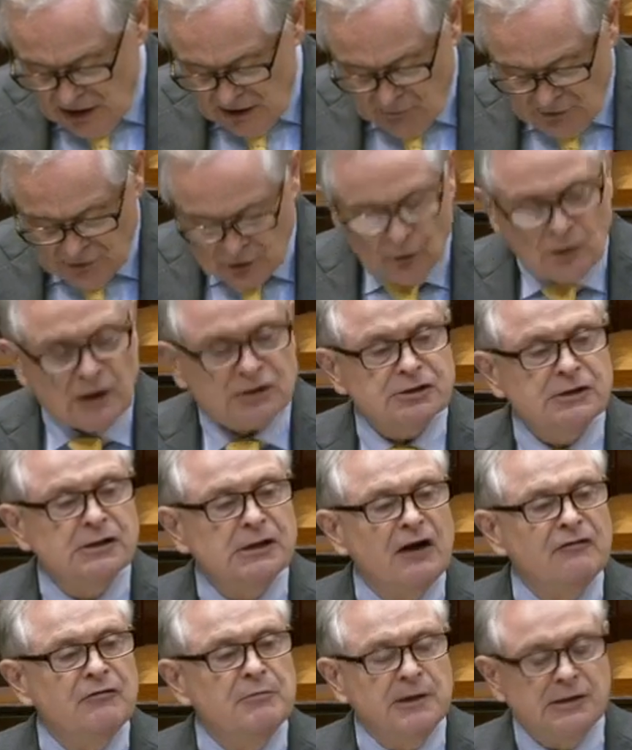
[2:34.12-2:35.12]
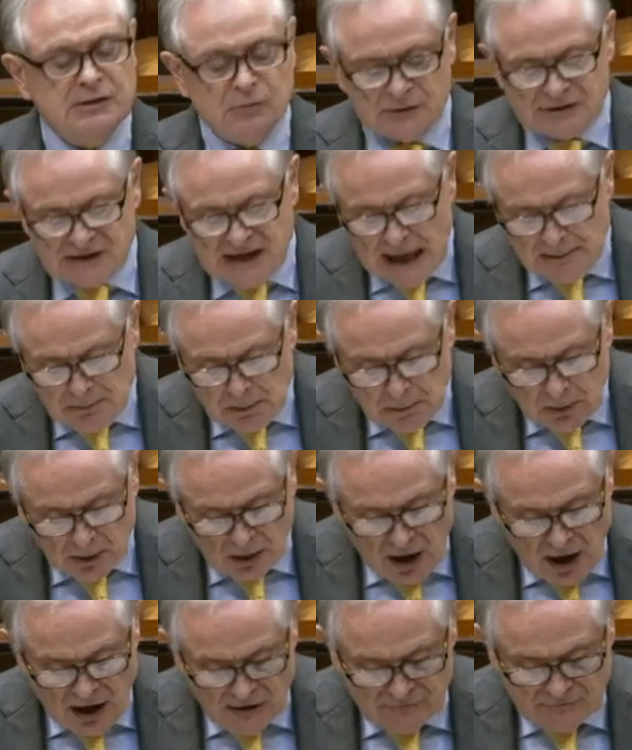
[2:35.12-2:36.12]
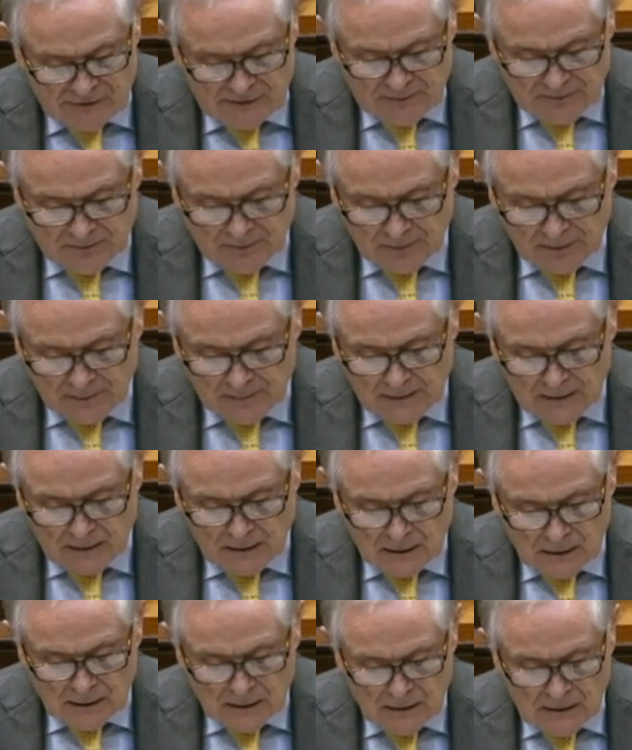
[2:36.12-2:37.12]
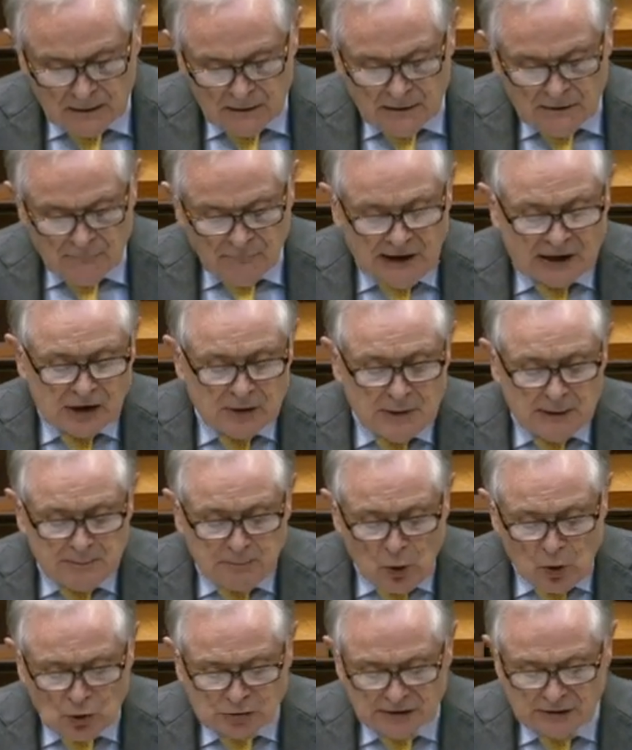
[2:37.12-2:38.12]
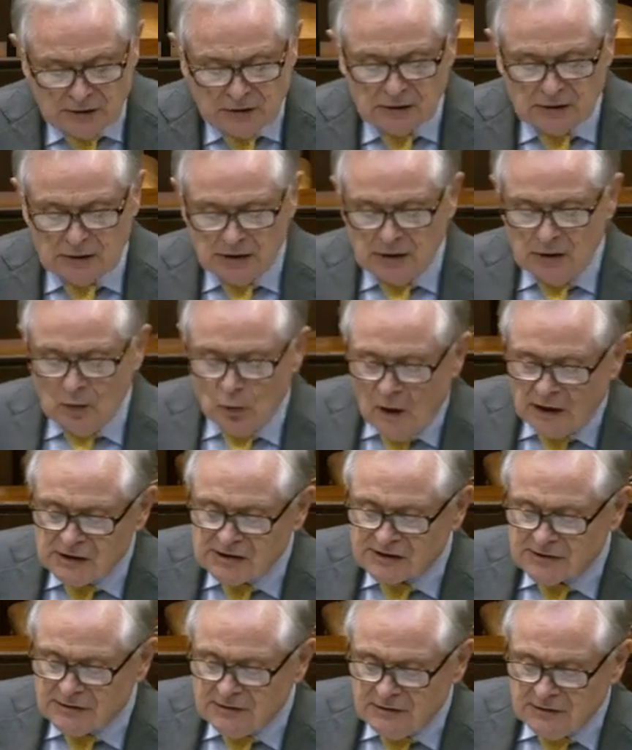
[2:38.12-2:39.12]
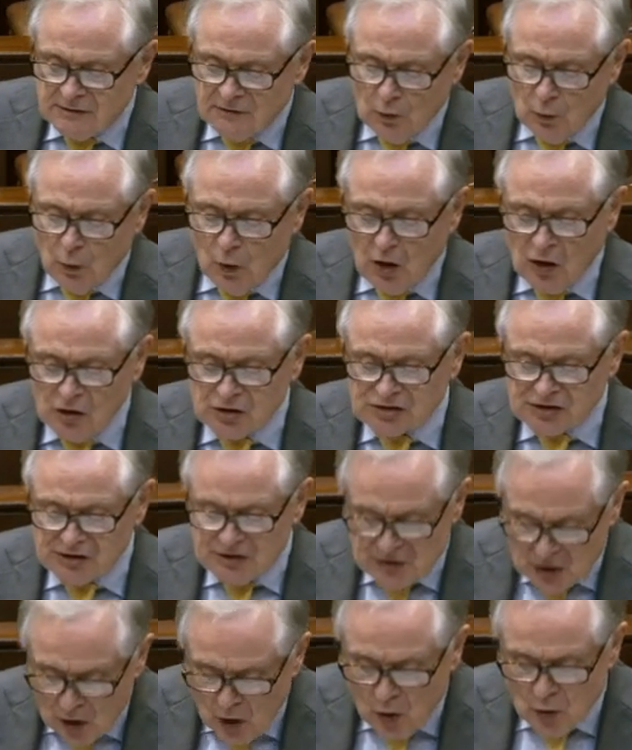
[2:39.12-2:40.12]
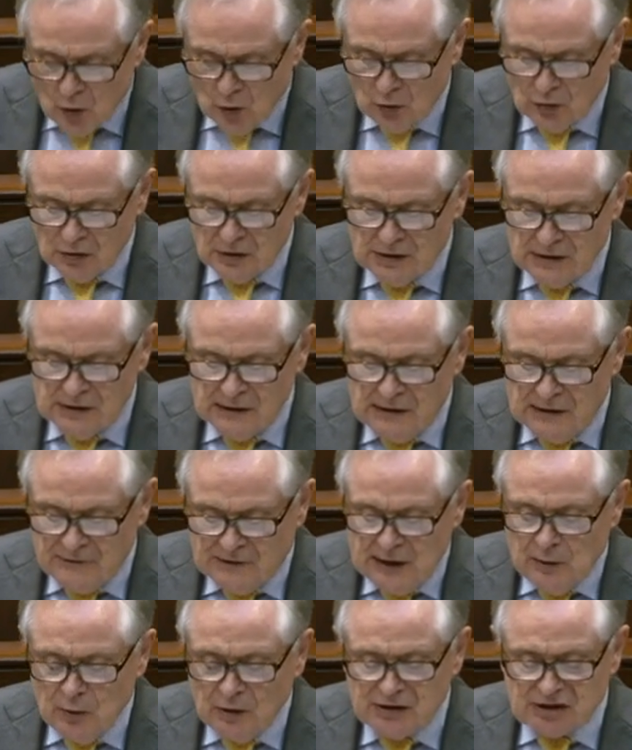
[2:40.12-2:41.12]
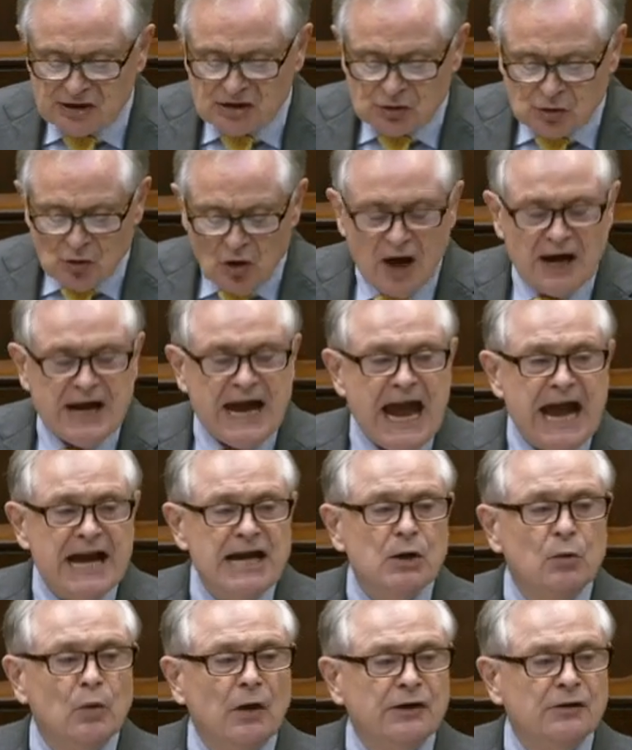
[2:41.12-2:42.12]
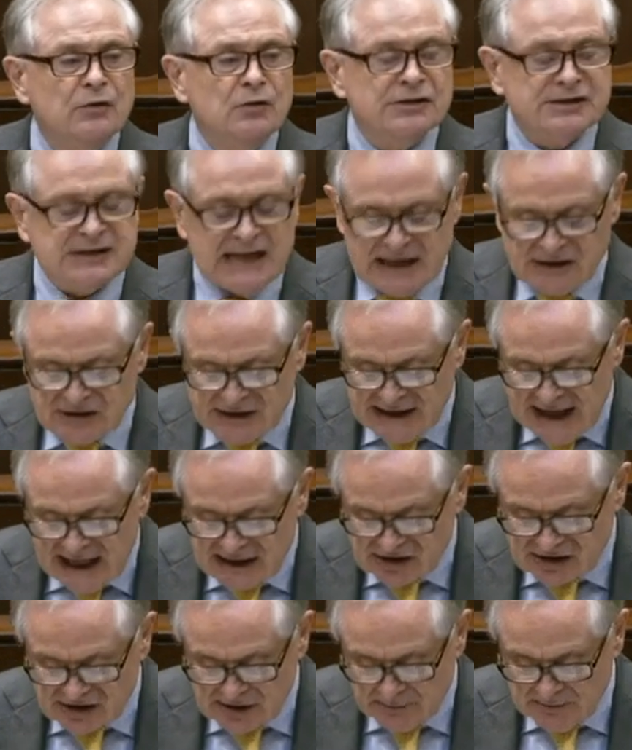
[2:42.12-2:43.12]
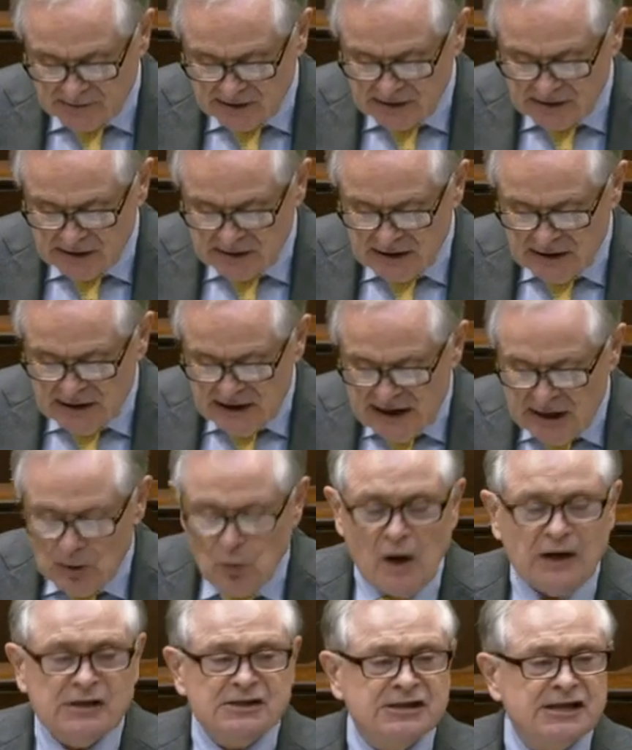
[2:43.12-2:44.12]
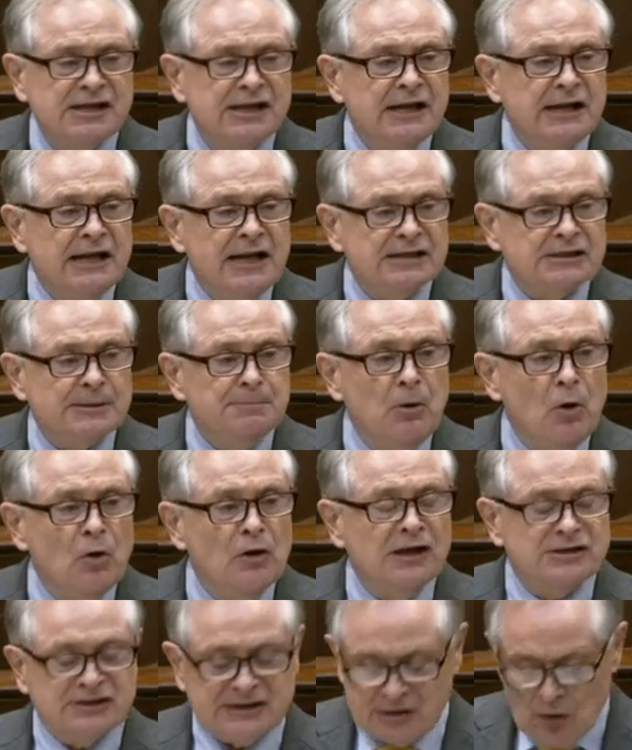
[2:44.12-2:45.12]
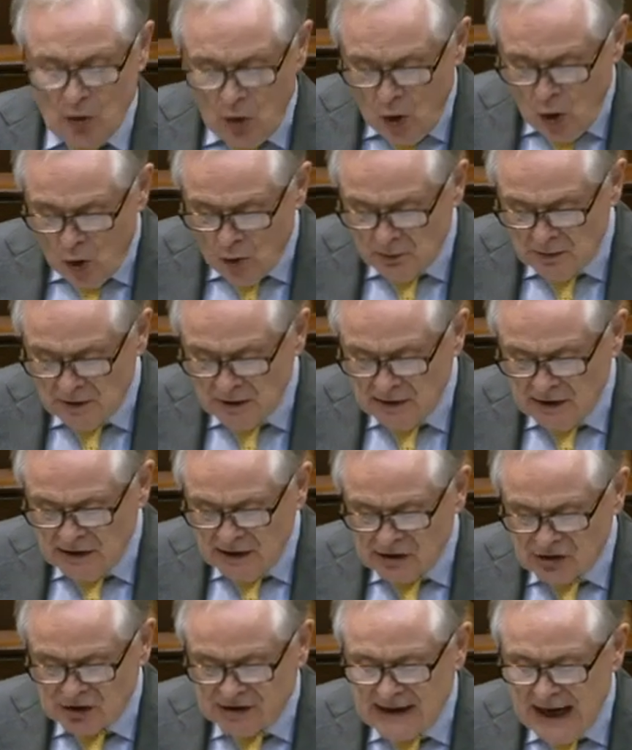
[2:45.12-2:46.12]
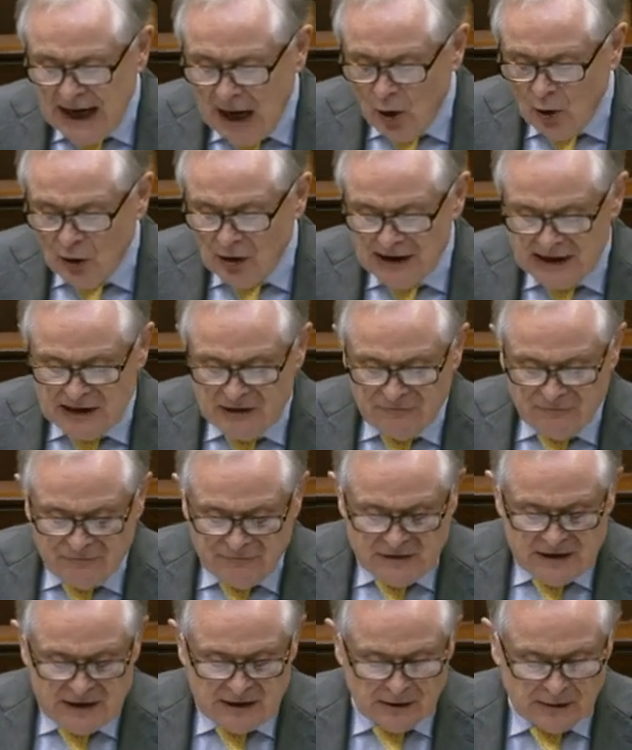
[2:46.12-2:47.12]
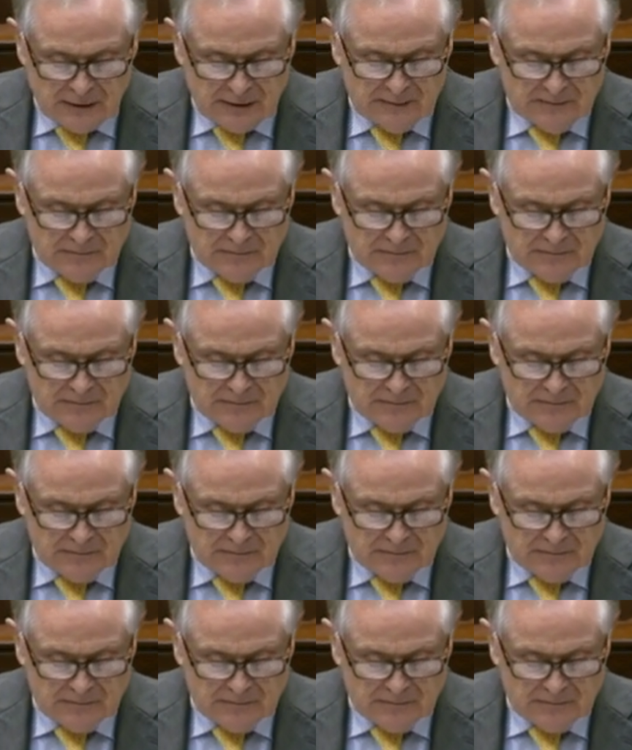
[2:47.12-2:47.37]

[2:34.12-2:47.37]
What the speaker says: what the Russian government was capable of. Vladimir Putin wants the world to know that he will destroy anyone who stands against him. He wants his opponents at home to cower in fear